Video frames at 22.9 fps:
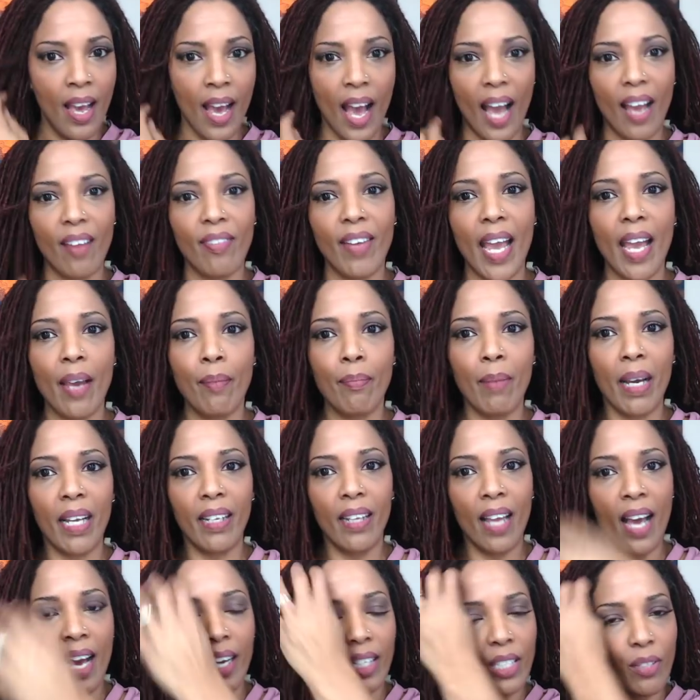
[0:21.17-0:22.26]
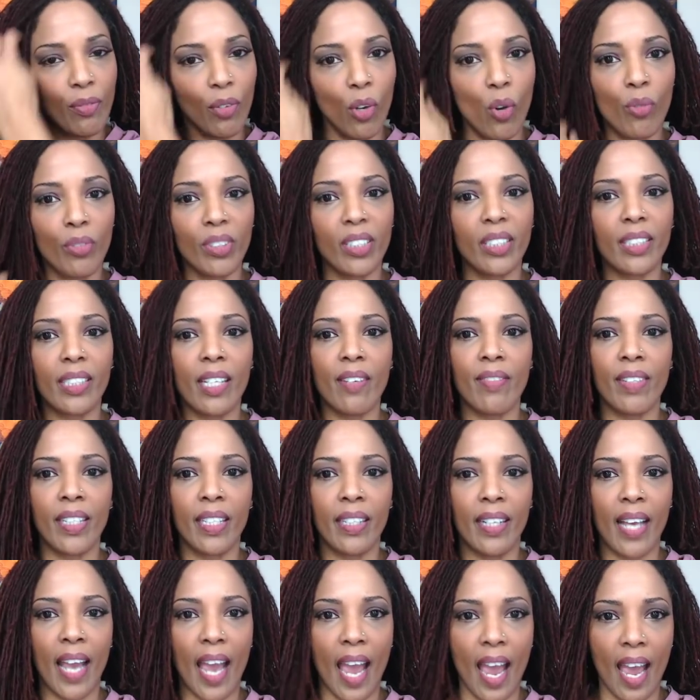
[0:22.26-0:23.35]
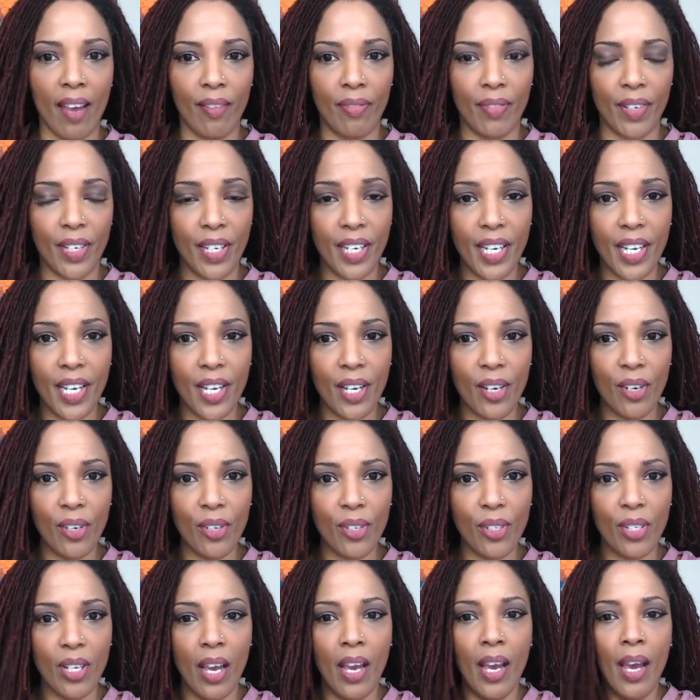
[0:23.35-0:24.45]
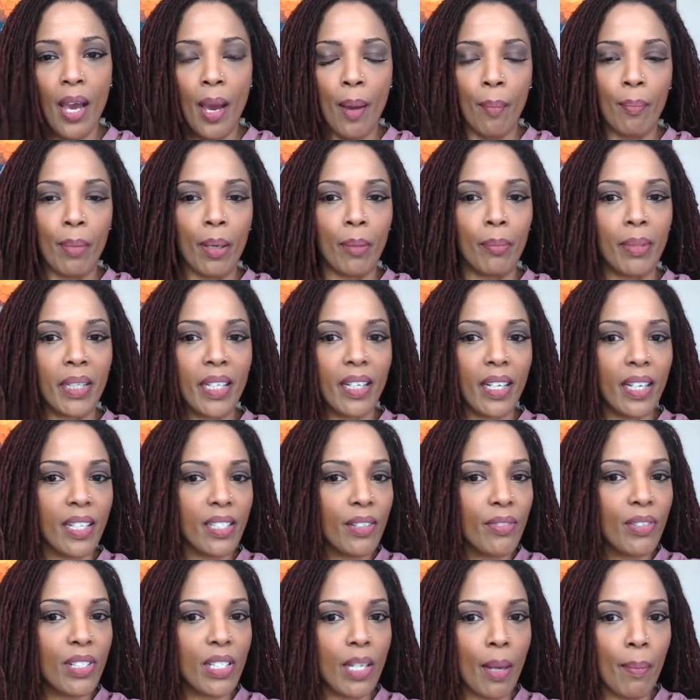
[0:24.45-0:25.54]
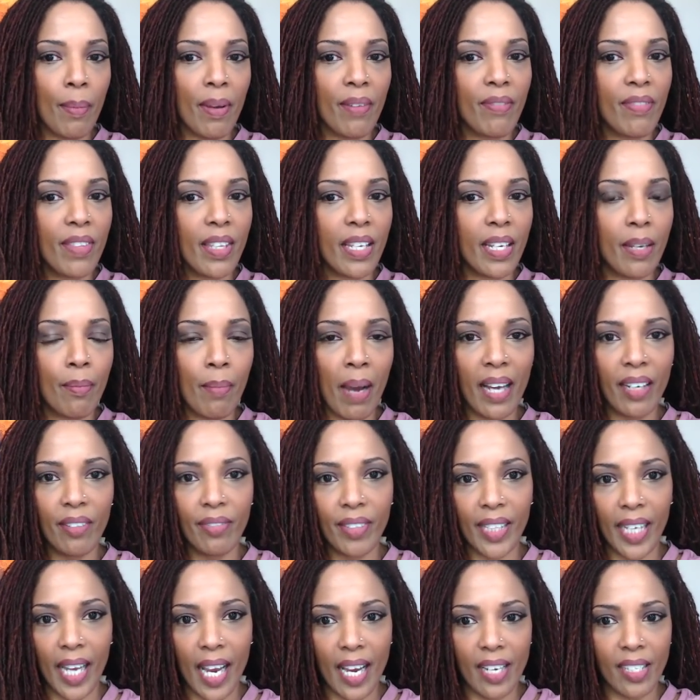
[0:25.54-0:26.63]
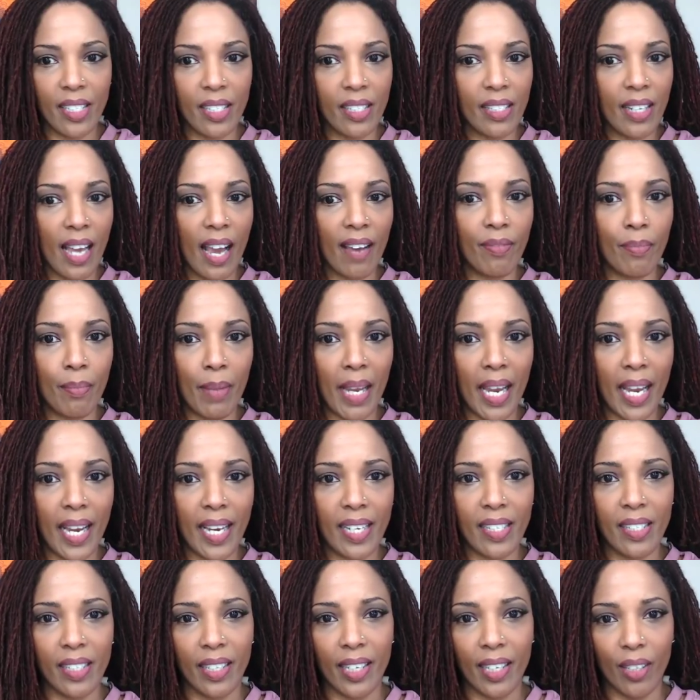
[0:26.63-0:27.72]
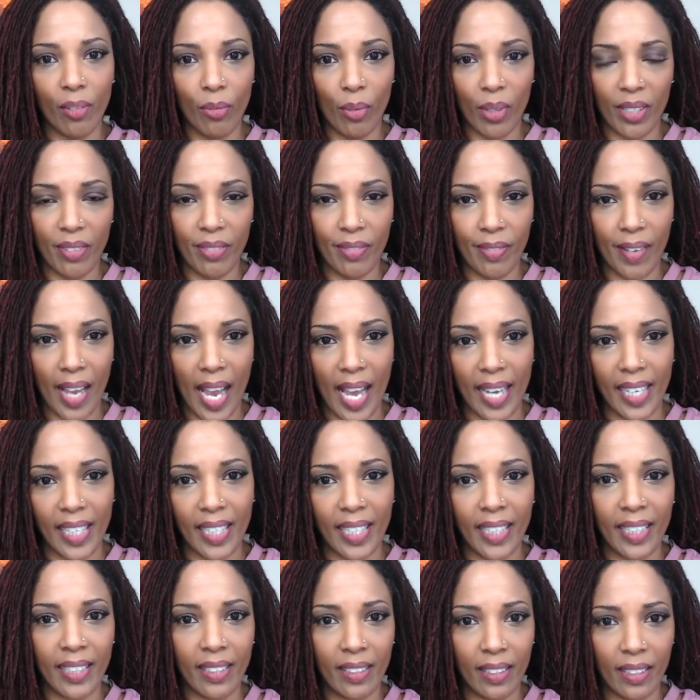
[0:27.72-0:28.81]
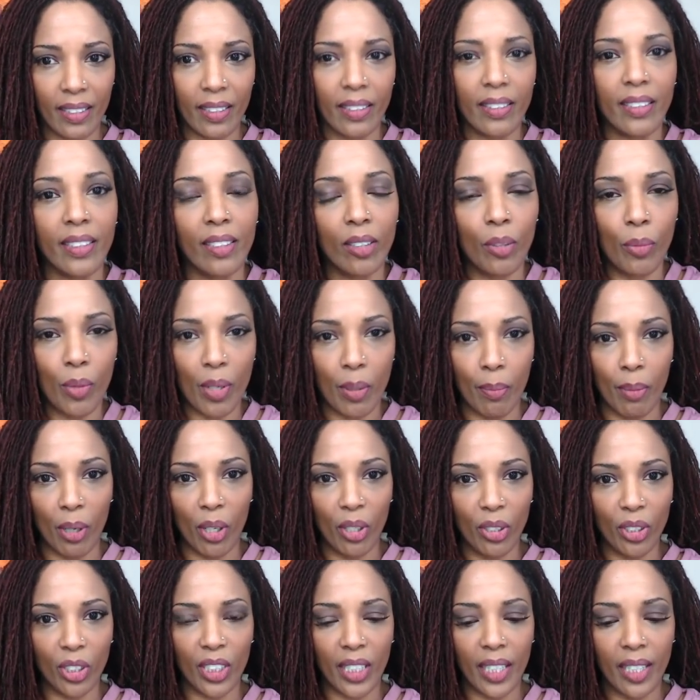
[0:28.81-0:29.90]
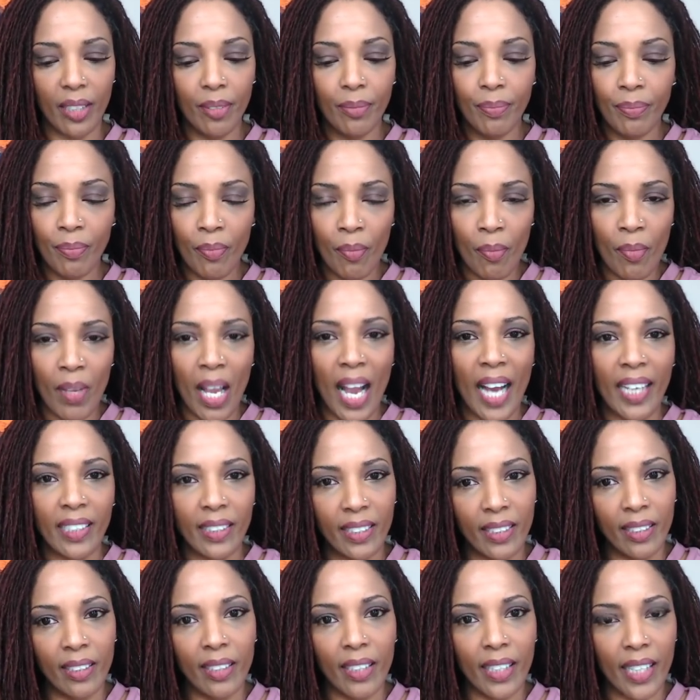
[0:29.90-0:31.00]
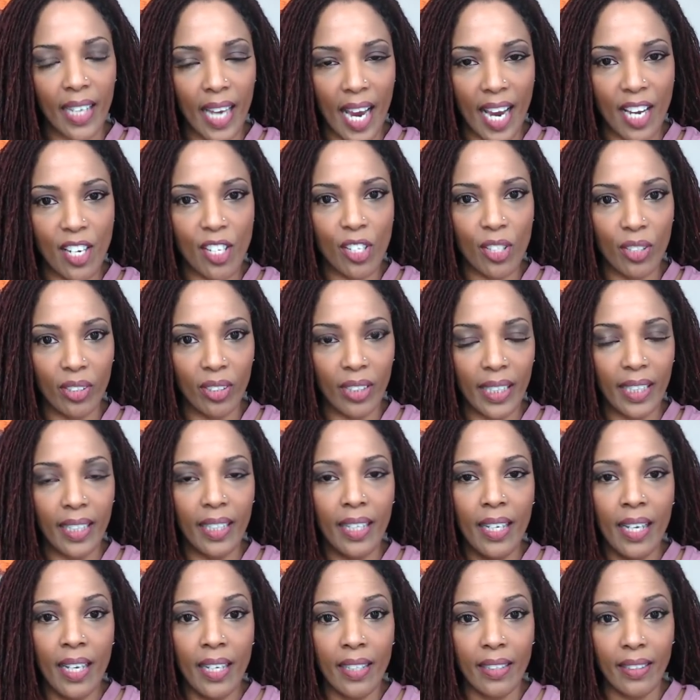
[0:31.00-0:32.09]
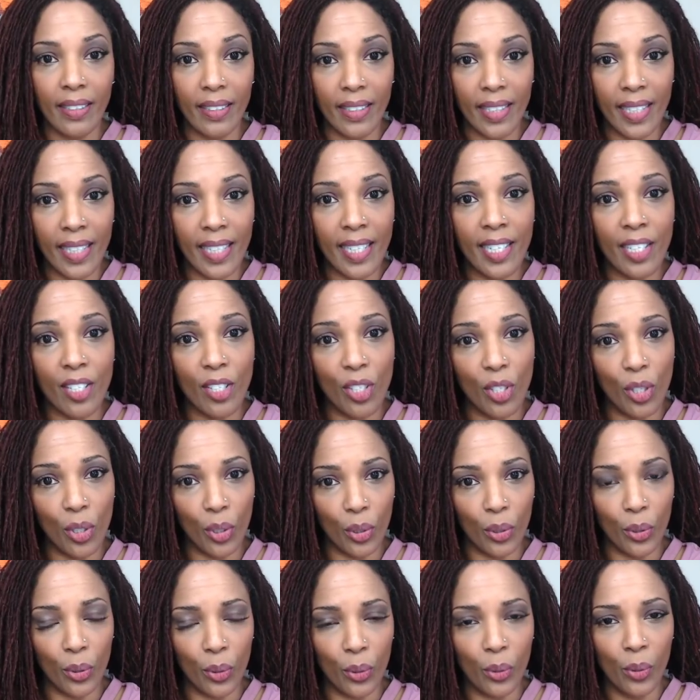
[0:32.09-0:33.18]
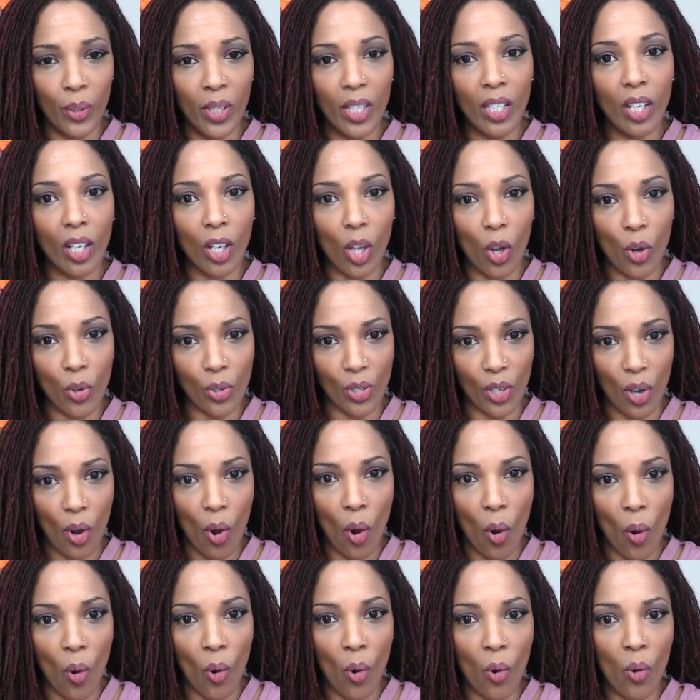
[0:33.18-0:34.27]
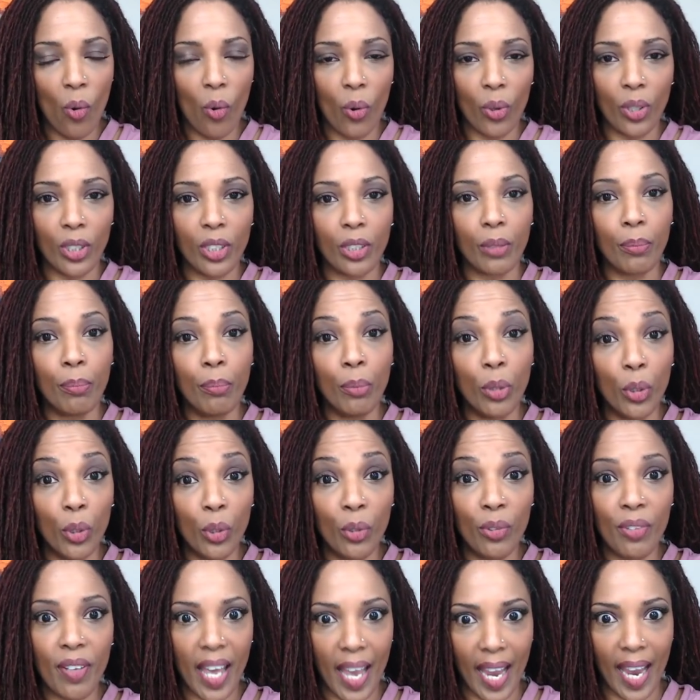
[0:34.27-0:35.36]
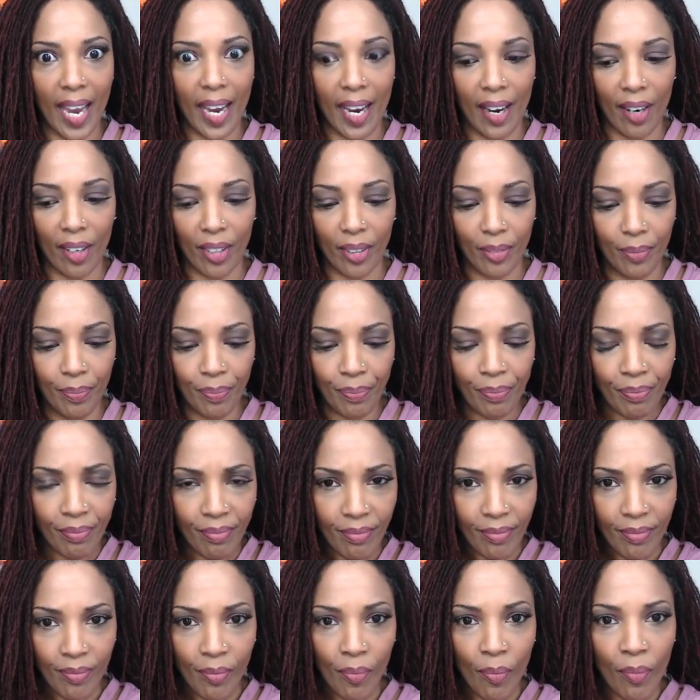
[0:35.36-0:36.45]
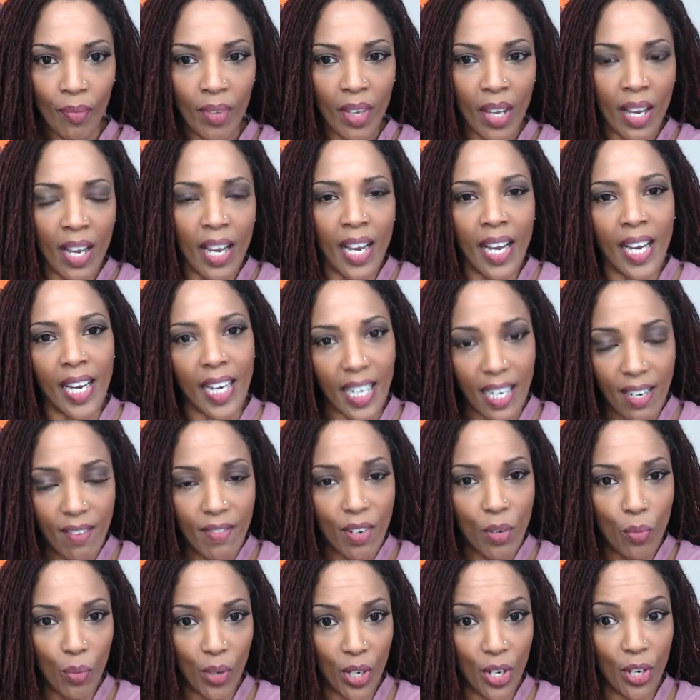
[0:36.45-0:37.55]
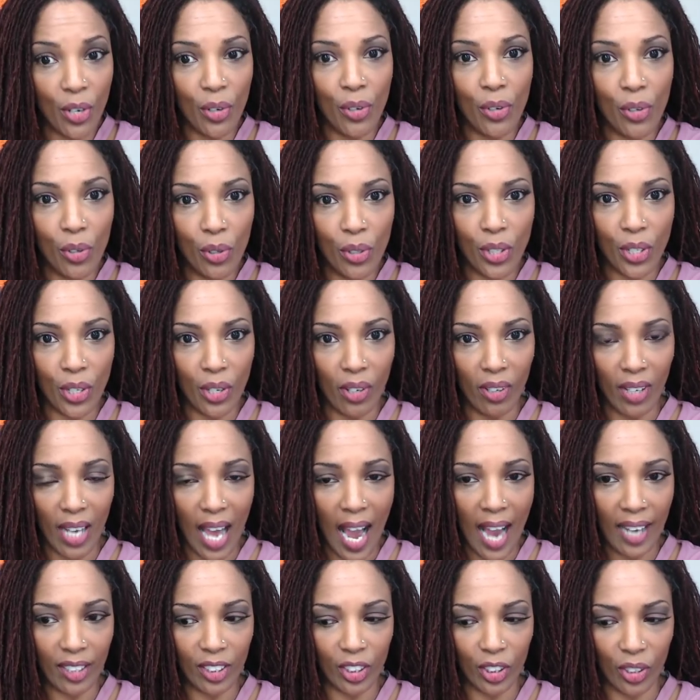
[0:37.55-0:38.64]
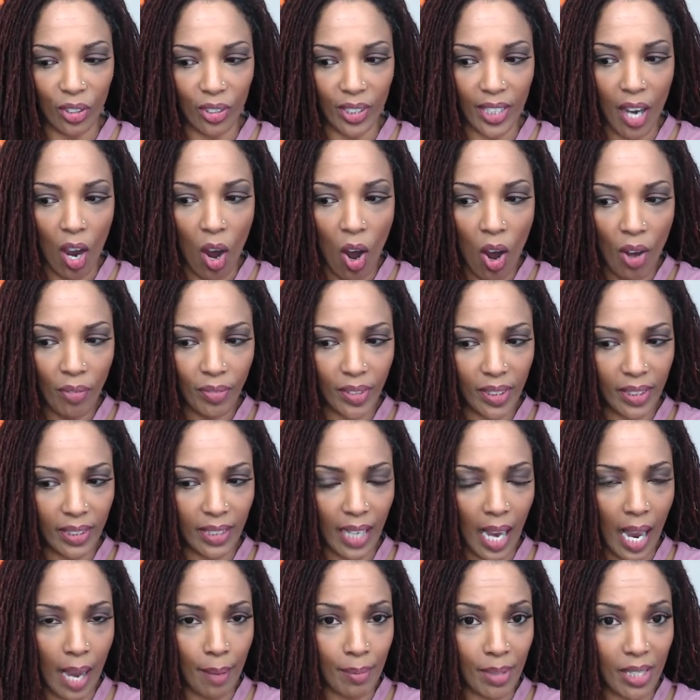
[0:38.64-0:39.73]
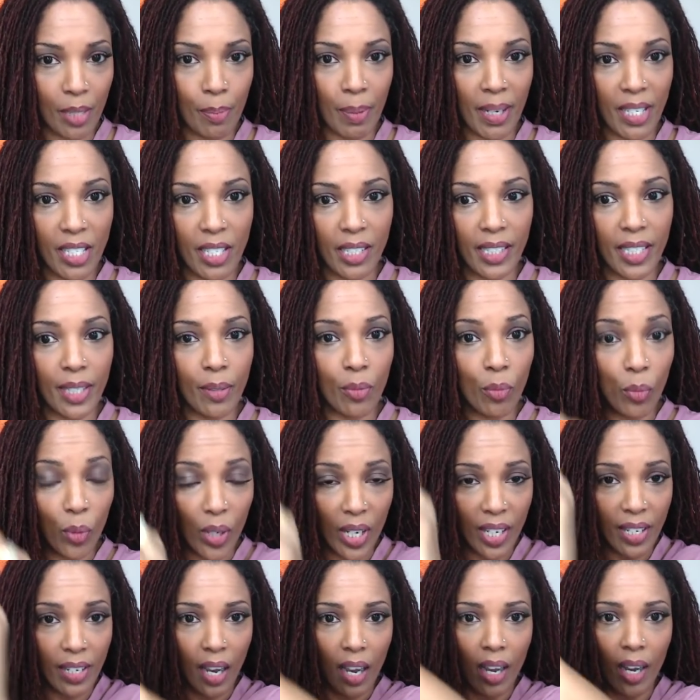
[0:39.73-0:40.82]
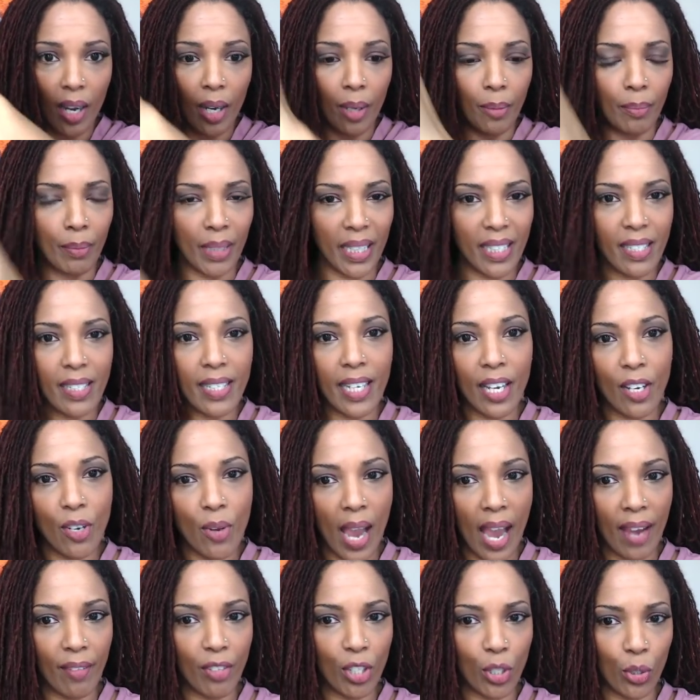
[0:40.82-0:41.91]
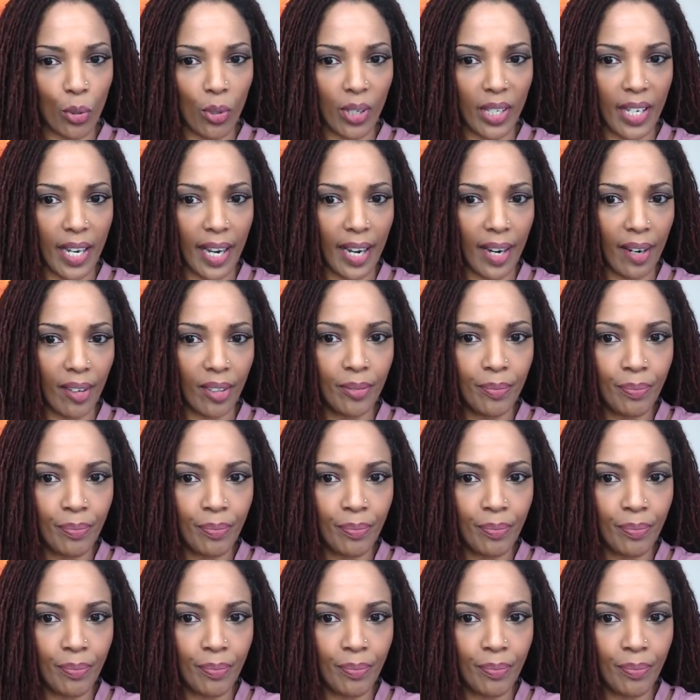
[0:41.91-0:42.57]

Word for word: I've had my locks for over 7.5 years, but because of some of the modifications I've made to get rid of fat ends and to deal with bulging, I still occasionally need to close a hole or to move hair. Even when you're new to your lock journey, oftentimes, especially when, let's say you have short hair,